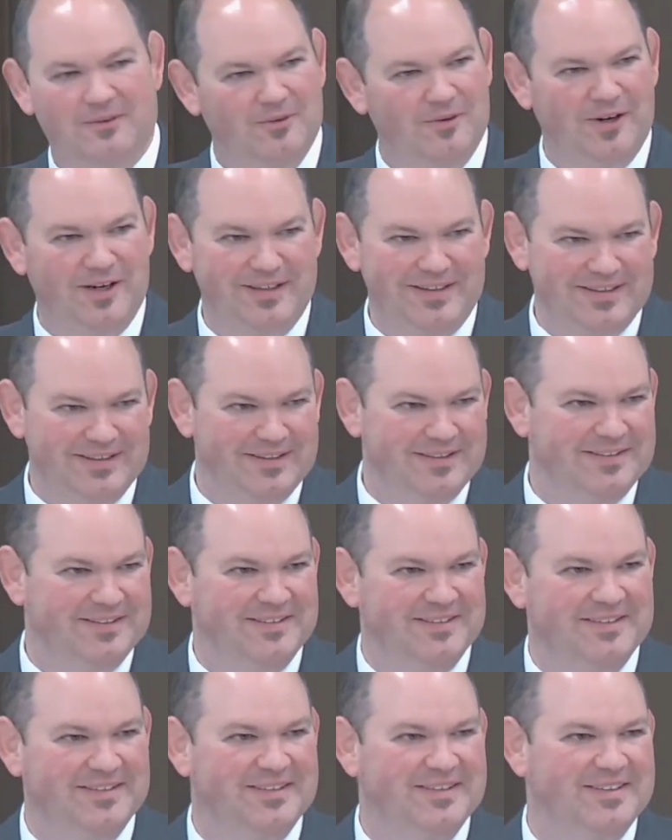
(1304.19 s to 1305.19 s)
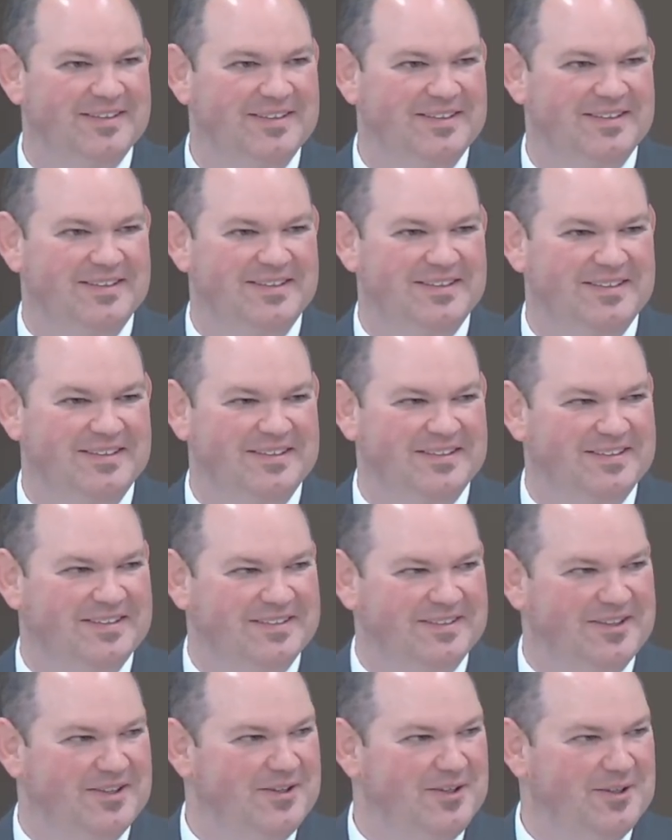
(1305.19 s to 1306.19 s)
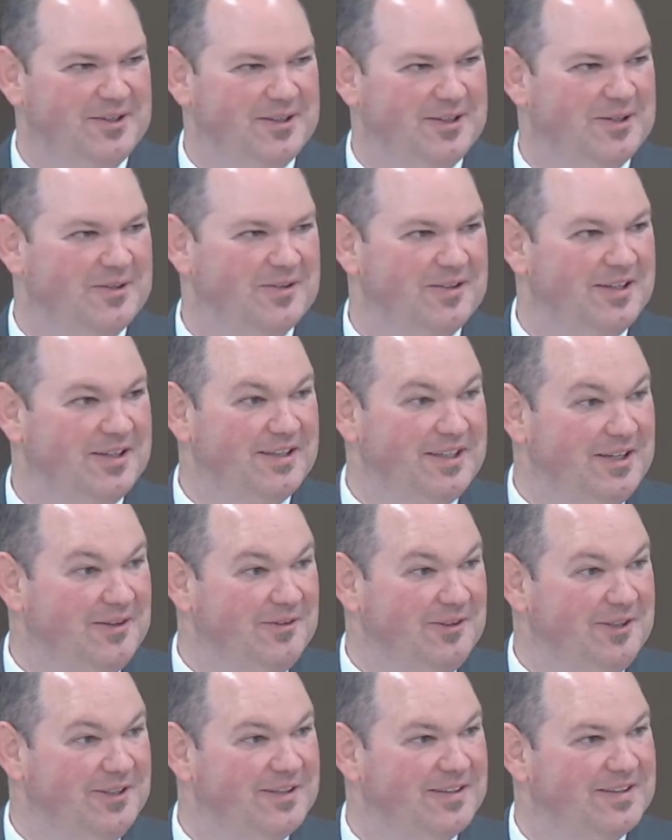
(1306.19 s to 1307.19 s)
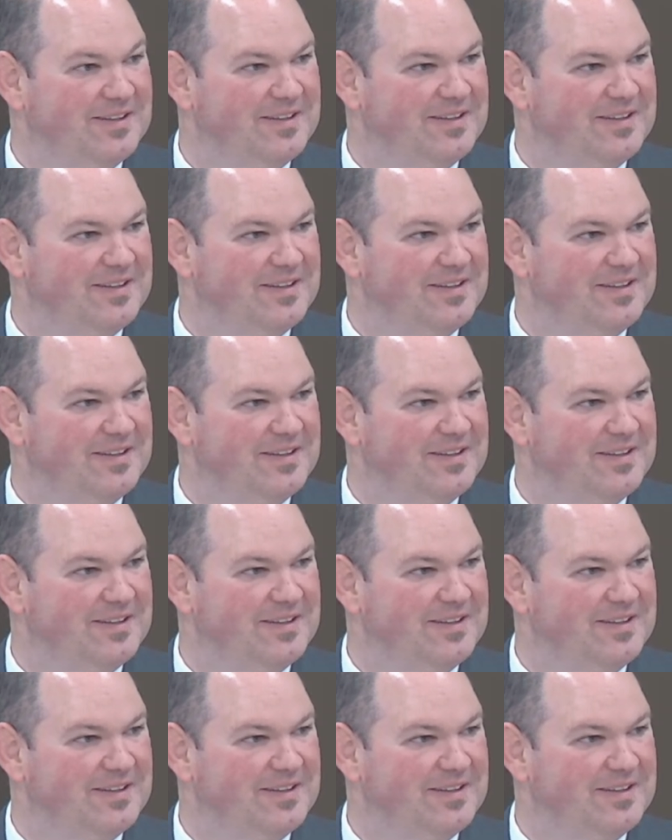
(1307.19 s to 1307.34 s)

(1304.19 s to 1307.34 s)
What? You know you don't think that way.